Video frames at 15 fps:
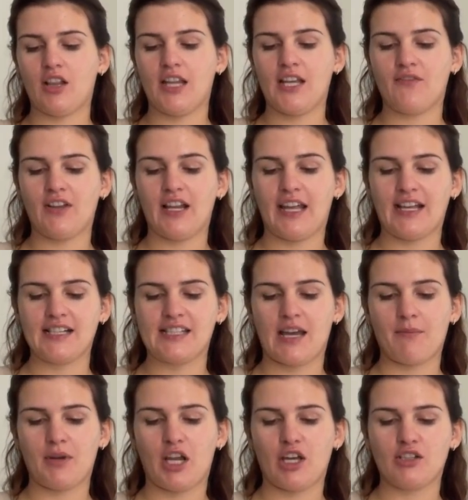I'll leave a link
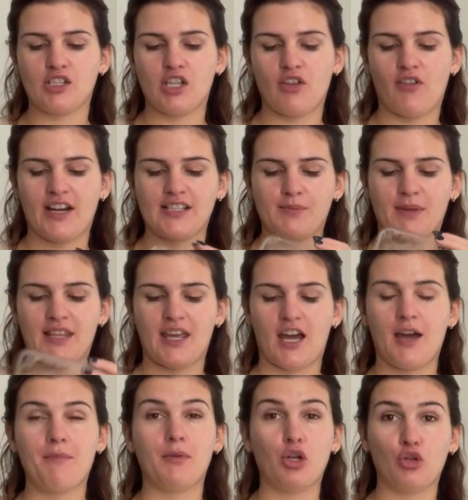down below to the recipe that
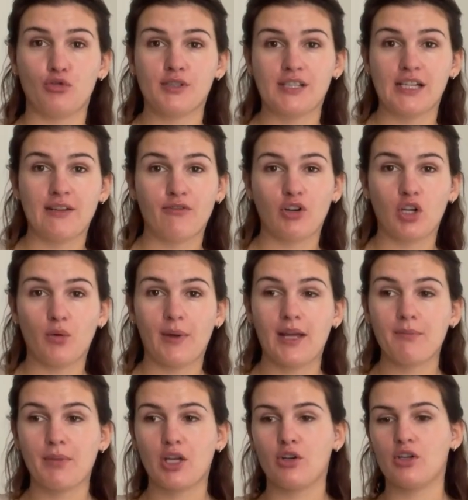I'm loosely
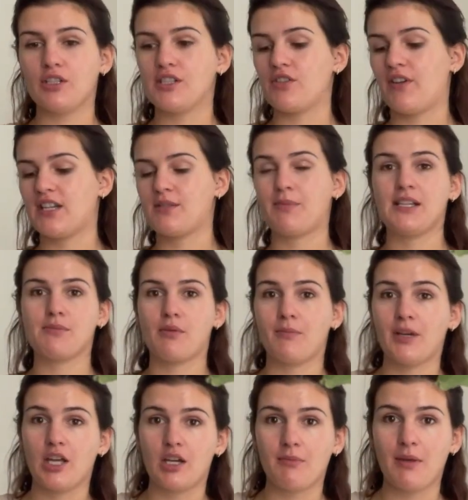following because the recipe is
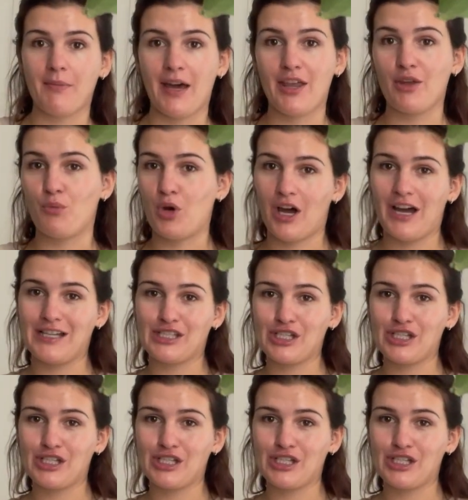probably gonna be better than what I